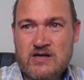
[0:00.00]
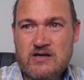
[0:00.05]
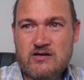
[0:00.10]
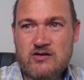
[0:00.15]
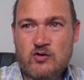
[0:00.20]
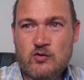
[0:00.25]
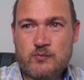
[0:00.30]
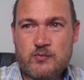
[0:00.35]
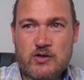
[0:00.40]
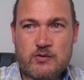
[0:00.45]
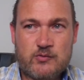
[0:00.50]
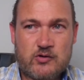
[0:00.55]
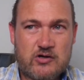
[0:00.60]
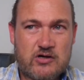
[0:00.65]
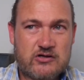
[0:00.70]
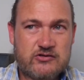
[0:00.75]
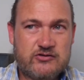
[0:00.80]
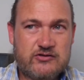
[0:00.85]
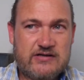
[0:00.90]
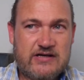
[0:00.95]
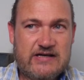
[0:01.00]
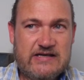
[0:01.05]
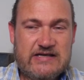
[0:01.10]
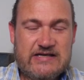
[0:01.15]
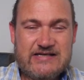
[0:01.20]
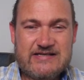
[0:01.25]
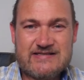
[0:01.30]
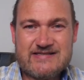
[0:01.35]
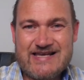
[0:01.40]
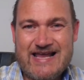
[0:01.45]
Your promo code today
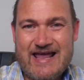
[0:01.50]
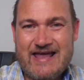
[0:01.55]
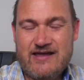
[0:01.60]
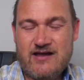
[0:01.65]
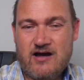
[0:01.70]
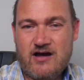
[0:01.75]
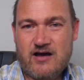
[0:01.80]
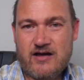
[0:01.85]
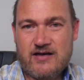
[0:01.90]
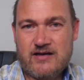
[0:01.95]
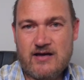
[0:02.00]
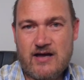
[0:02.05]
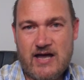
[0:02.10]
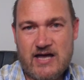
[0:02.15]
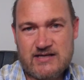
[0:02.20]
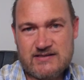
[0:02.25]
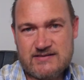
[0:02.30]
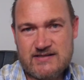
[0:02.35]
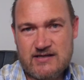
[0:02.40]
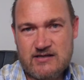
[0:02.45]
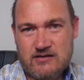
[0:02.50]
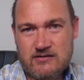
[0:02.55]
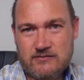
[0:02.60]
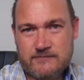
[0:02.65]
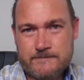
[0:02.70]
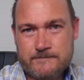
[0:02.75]
is AI80.